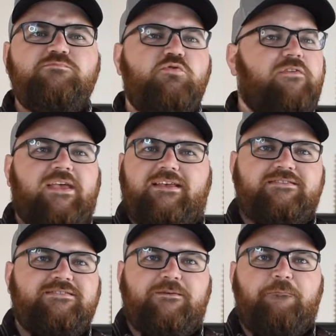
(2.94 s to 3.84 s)
movie
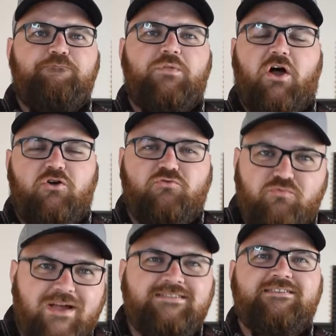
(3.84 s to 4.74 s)
is
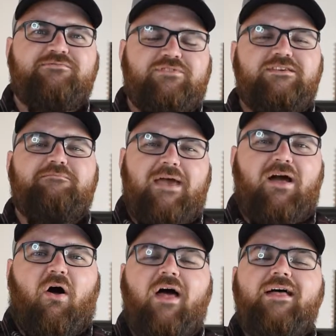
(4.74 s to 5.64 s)
aggressively
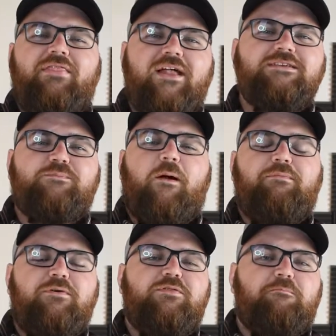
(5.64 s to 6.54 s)
male. That is
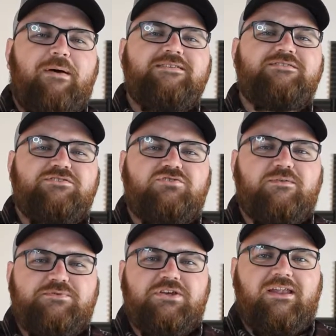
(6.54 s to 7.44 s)
probably the best
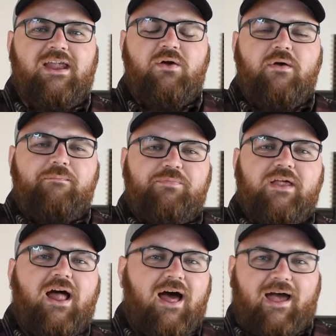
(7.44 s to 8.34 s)
description
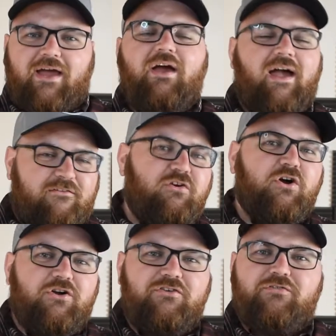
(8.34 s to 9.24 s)
that I have
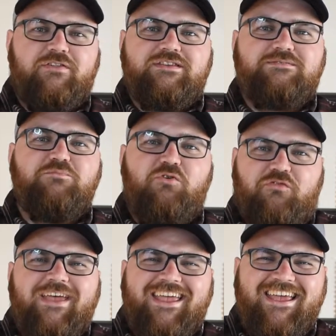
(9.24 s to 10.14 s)
heard for this
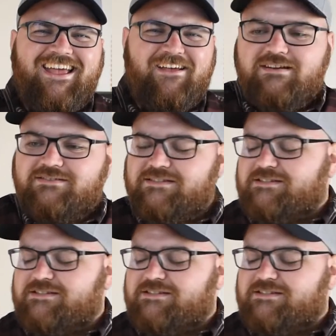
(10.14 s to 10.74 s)
movie. There's